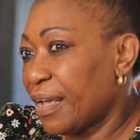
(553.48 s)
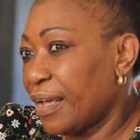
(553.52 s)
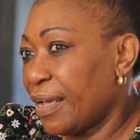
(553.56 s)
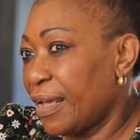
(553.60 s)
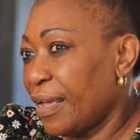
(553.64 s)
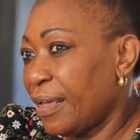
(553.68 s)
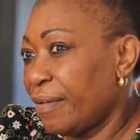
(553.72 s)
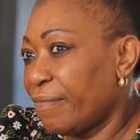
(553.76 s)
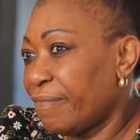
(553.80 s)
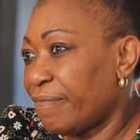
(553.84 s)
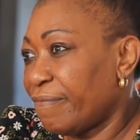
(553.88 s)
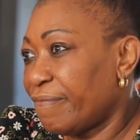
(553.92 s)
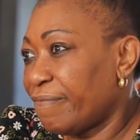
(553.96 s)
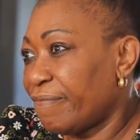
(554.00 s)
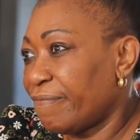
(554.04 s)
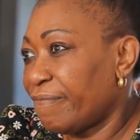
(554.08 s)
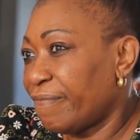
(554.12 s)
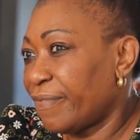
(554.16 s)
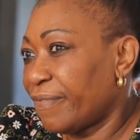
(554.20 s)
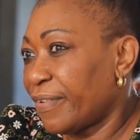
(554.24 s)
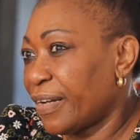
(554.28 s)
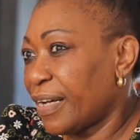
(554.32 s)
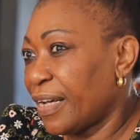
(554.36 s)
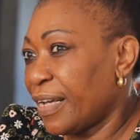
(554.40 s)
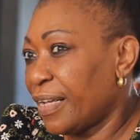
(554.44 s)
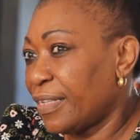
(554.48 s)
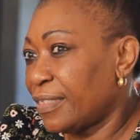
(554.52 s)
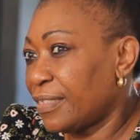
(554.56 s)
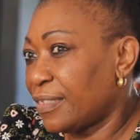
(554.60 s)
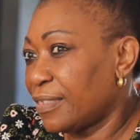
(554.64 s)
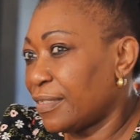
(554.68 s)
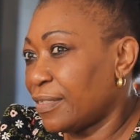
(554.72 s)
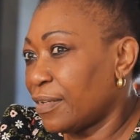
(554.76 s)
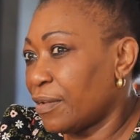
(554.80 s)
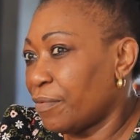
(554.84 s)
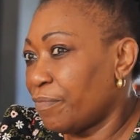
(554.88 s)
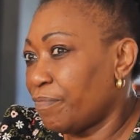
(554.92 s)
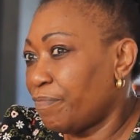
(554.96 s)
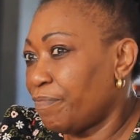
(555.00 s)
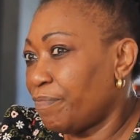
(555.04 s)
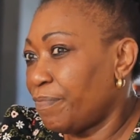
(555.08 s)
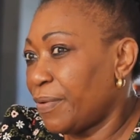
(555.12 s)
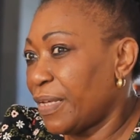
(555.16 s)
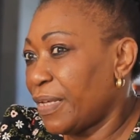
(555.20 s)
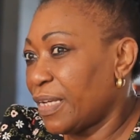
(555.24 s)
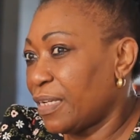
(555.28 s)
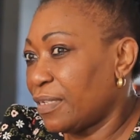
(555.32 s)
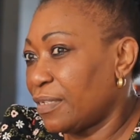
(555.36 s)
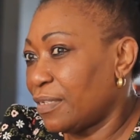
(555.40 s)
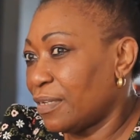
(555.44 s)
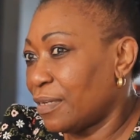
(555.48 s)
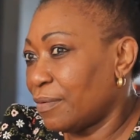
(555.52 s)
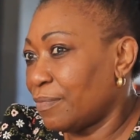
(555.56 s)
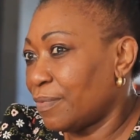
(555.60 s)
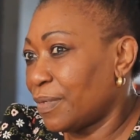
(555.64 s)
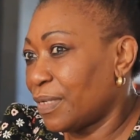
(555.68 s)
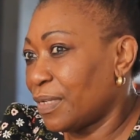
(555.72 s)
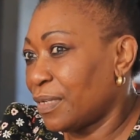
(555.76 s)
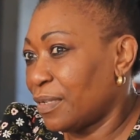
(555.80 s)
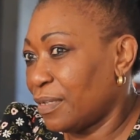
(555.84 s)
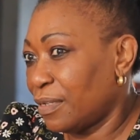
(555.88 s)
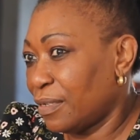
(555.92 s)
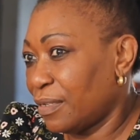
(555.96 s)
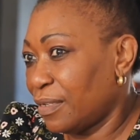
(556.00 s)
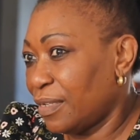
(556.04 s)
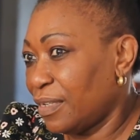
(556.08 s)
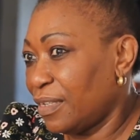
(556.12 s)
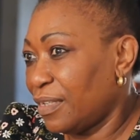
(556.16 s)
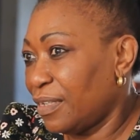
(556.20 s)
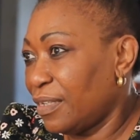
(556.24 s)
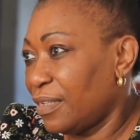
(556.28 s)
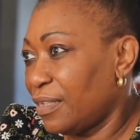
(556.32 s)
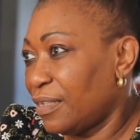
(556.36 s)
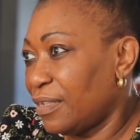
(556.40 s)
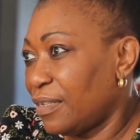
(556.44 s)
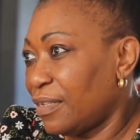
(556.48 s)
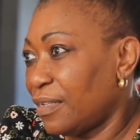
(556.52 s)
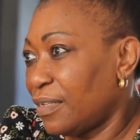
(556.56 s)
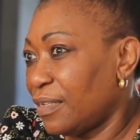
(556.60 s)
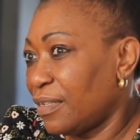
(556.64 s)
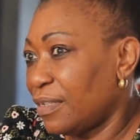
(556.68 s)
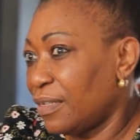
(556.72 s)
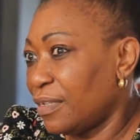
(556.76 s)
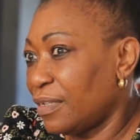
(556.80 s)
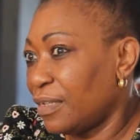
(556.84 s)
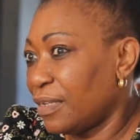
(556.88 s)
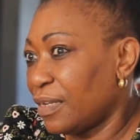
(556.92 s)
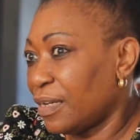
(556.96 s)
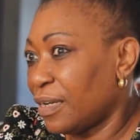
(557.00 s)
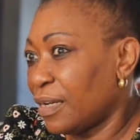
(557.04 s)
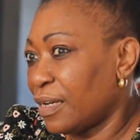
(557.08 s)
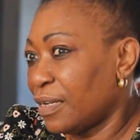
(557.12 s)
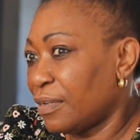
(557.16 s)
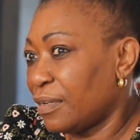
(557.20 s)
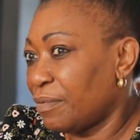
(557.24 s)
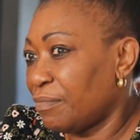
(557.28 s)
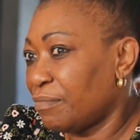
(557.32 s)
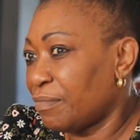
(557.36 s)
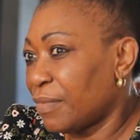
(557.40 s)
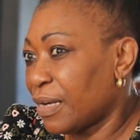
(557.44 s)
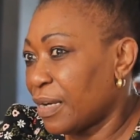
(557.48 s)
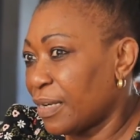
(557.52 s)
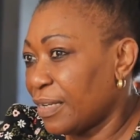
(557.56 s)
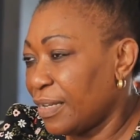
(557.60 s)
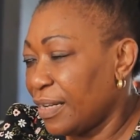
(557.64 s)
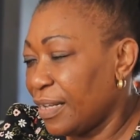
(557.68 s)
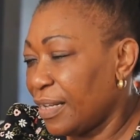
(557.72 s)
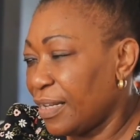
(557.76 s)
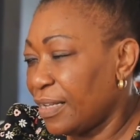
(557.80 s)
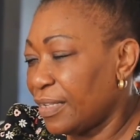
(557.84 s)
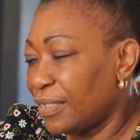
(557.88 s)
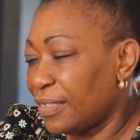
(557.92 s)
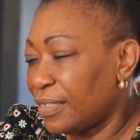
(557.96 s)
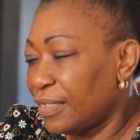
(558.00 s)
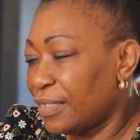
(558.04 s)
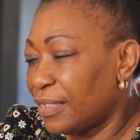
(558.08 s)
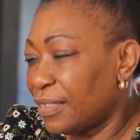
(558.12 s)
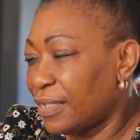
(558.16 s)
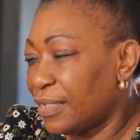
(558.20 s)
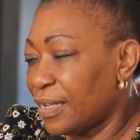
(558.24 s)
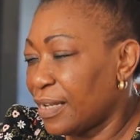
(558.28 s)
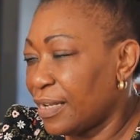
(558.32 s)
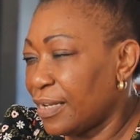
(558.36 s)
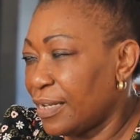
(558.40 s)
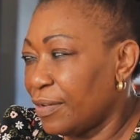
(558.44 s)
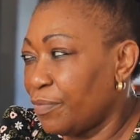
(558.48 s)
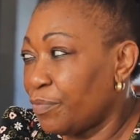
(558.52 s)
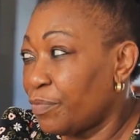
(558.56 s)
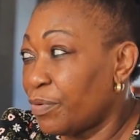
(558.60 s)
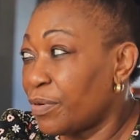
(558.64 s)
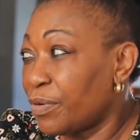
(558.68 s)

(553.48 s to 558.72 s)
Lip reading: if it's not picked up early and managed, then it